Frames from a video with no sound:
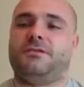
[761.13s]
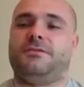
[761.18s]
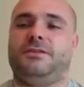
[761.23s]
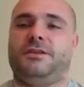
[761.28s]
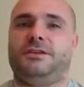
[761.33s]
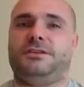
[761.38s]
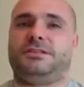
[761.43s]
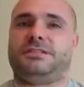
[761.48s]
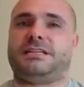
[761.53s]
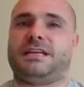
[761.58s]

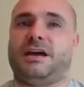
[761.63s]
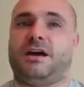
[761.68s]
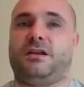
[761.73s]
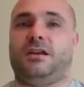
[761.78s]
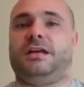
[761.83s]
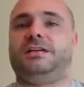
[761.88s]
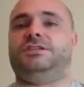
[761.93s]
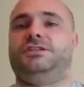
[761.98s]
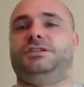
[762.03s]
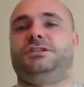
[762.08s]
than, say, our
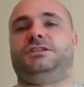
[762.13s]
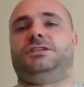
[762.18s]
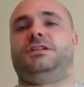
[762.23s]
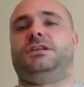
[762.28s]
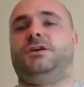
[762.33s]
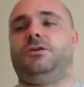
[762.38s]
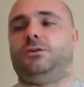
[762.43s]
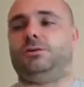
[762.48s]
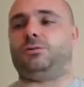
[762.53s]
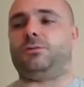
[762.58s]
Legends of
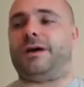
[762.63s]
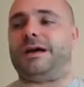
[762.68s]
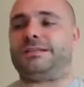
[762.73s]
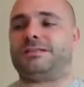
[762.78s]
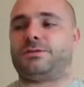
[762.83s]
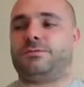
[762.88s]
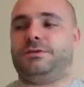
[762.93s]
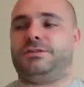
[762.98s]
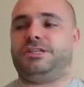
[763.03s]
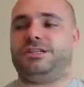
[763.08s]
the Old
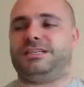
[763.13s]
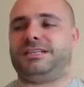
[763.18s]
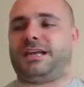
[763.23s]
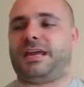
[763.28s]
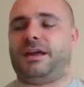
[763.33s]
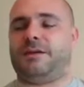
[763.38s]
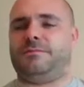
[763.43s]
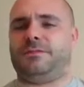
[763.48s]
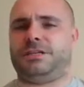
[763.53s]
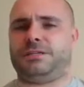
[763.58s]
West, which is a
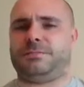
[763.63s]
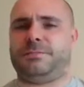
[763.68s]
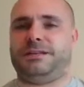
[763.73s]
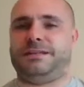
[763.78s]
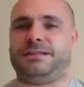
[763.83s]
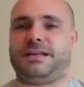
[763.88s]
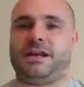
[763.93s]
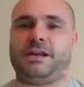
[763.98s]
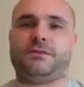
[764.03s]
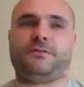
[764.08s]
game that's
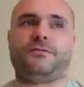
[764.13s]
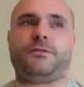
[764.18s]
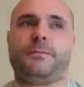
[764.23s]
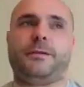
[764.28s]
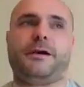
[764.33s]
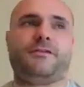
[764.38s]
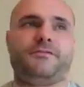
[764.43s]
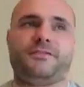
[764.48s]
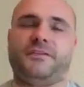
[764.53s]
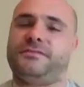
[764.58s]
been dead for
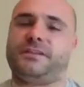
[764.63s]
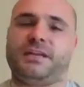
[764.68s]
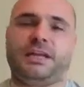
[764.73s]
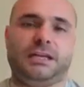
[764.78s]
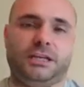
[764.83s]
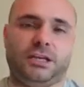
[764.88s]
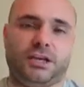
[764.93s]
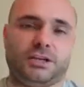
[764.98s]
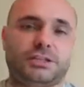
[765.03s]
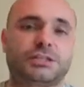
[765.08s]
about
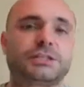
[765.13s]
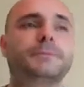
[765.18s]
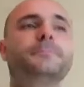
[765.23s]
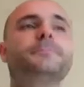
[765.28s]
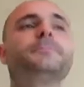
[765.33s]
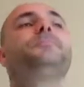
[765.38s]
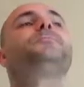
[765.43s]
15 years.